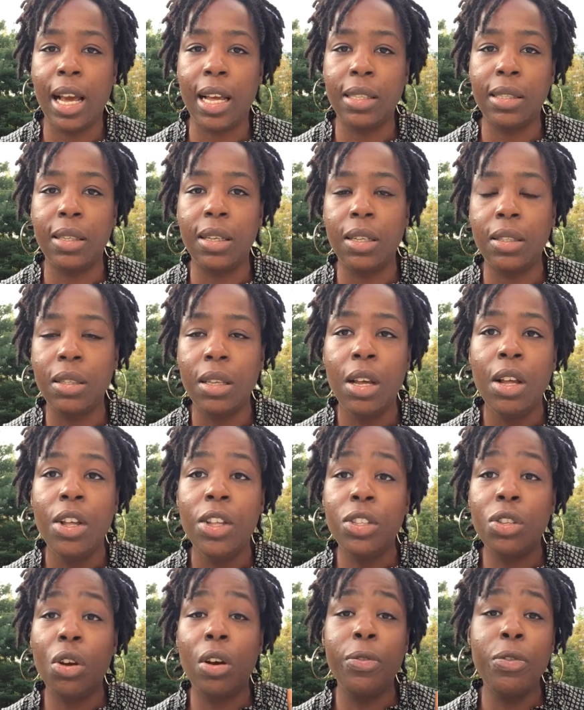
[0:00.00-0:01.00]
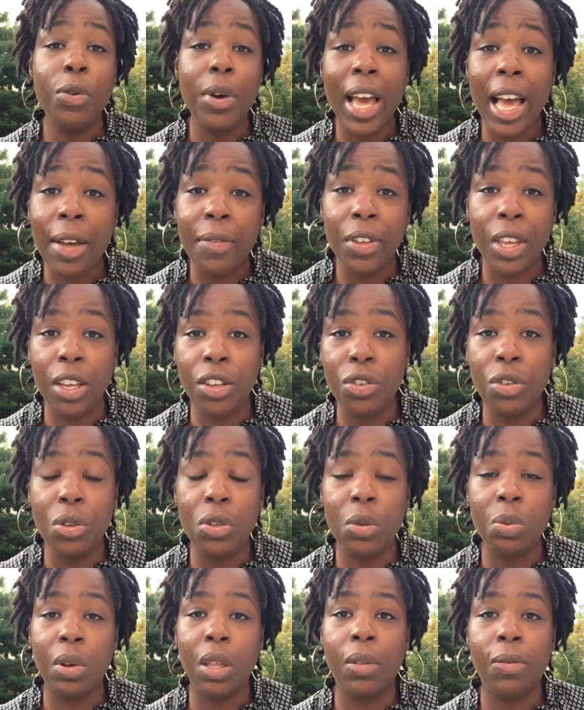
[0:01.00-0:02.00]
acids. So if you have
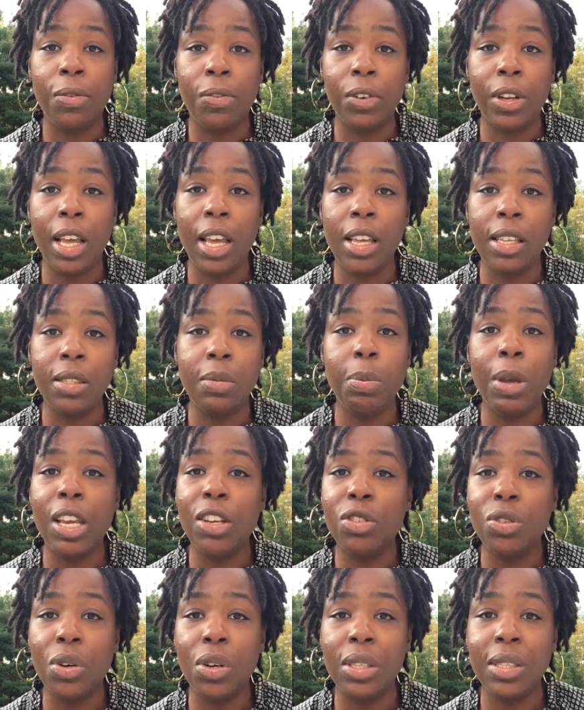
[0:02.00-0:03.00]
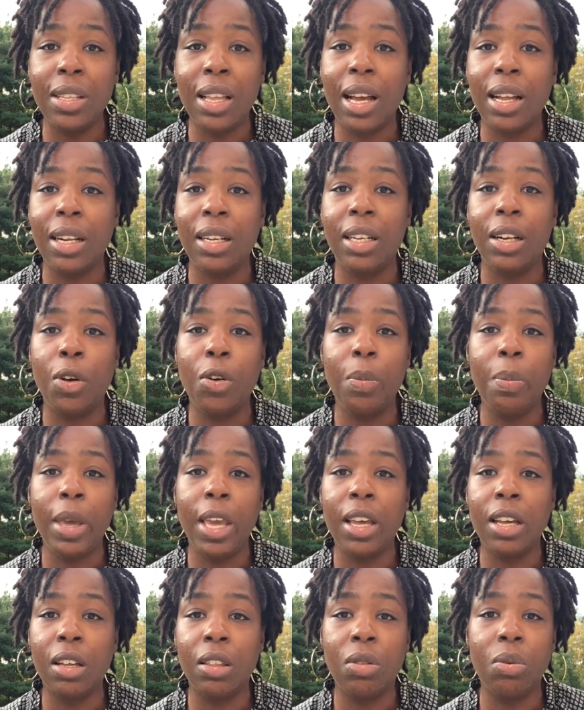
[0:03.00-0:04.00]
issues with flakes, make sure it's not an
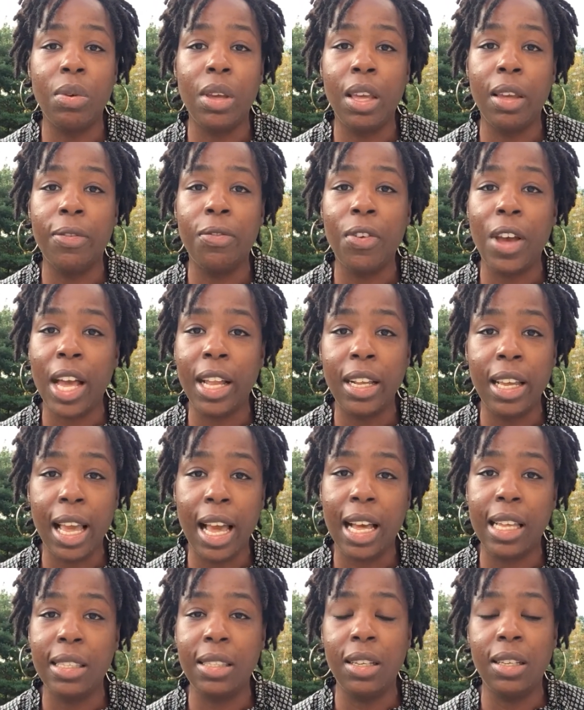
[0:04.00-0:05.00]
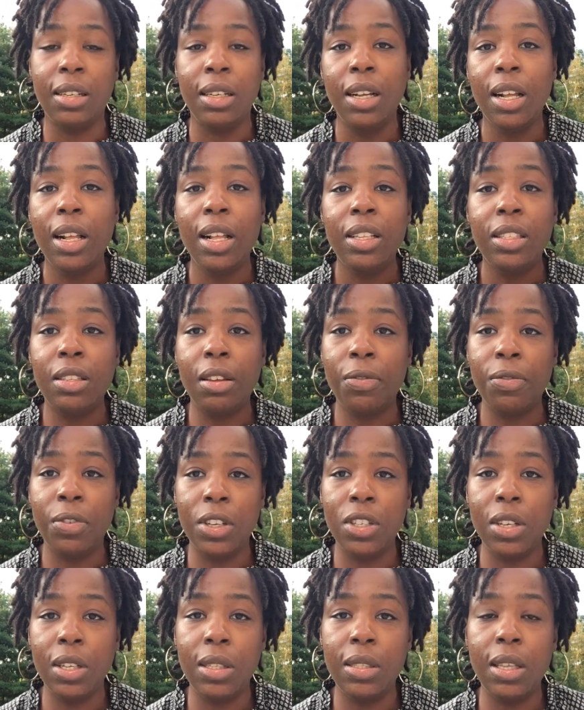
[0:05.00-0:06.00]
omega-3 fatty acid
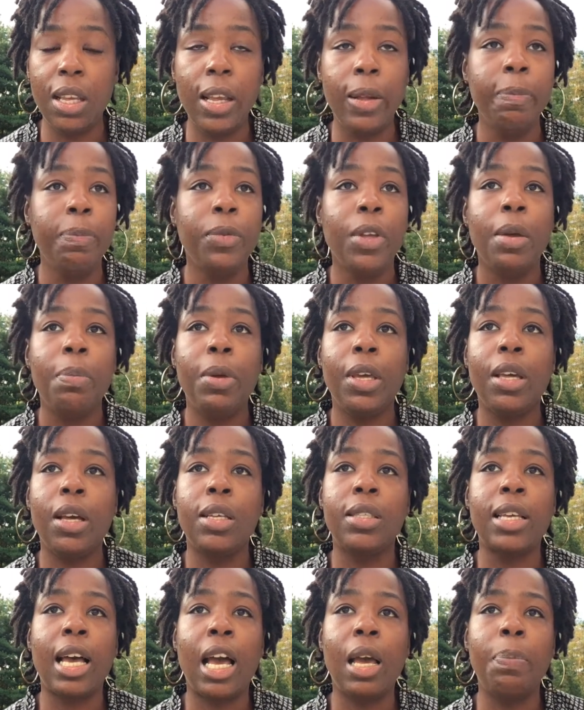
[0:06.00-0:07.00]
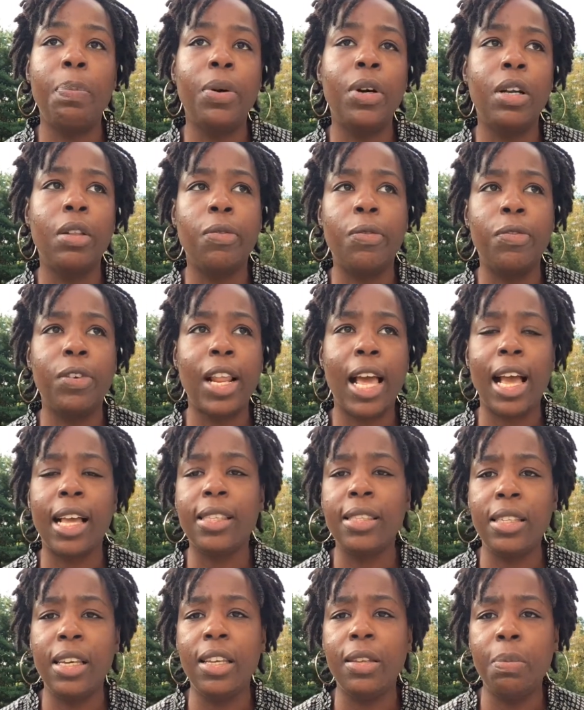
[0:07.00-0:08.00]
deficiency, because I put
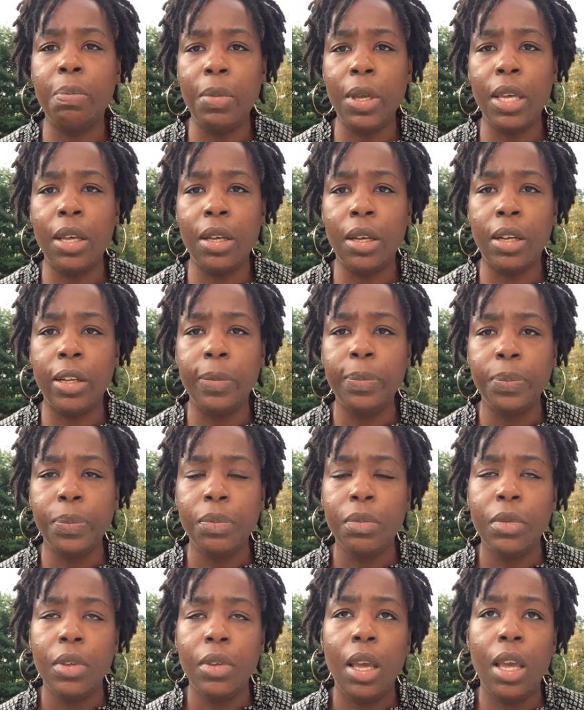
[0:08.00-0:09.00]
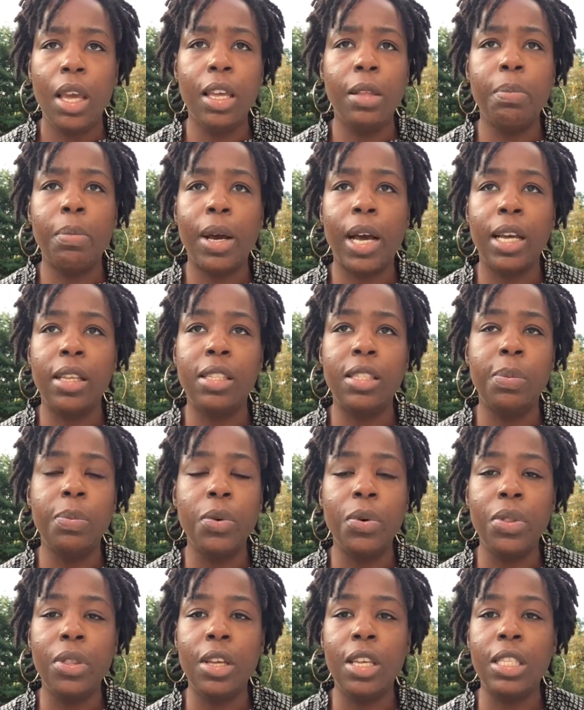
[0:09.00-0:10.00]
flaxseed meal in my
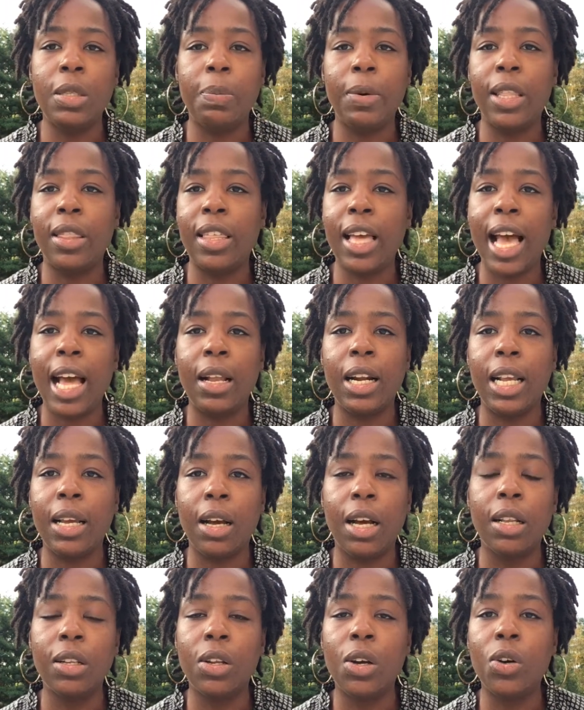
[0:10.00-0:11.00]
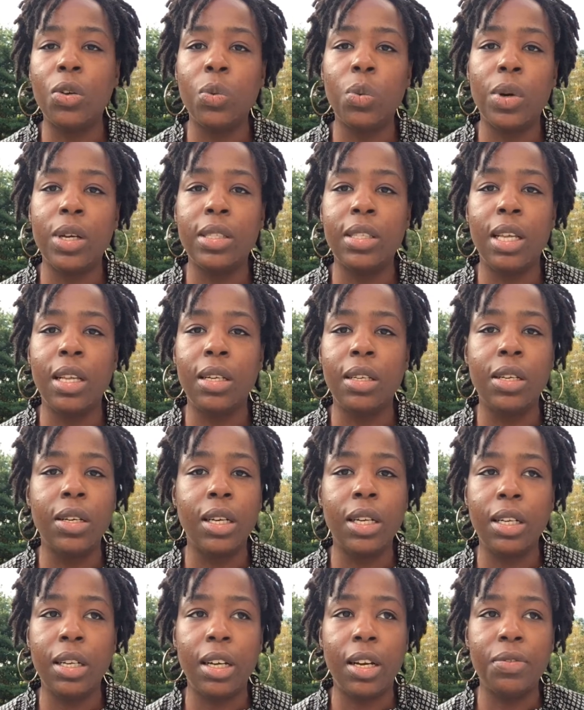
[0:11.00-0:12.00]
smoothies, but that alone wasn't
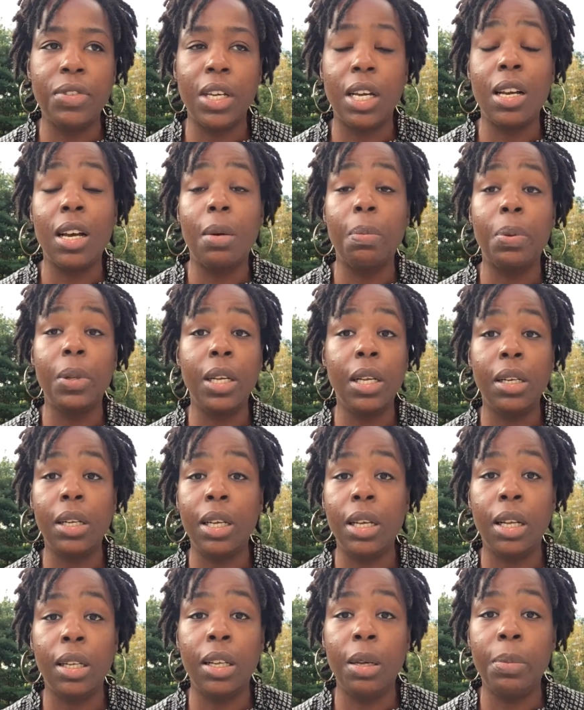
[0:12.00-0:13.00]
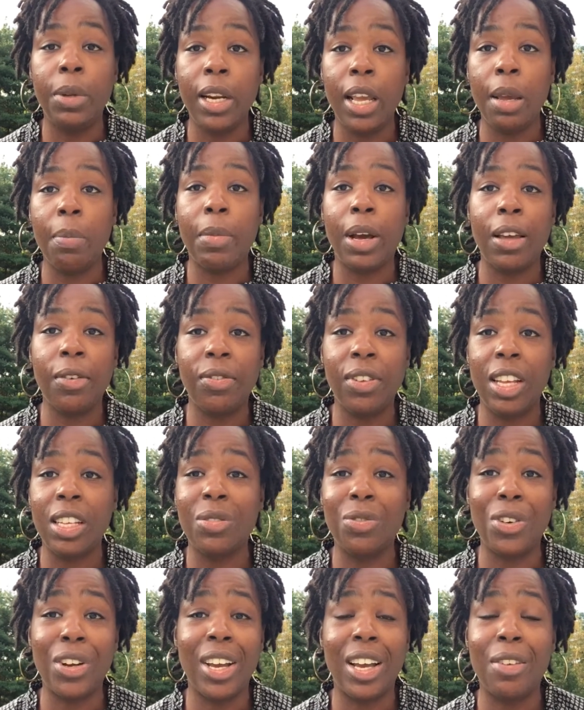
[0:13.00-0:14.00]
good enough to completely eliminate my
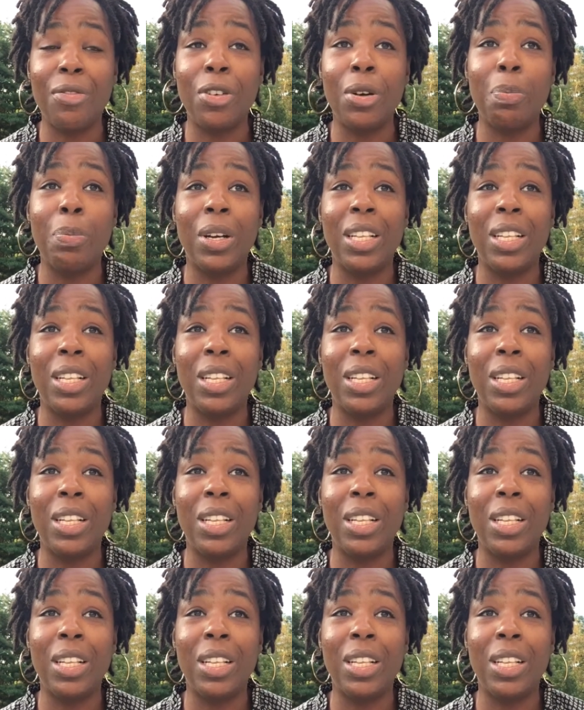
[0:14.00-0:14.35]
flakes forever.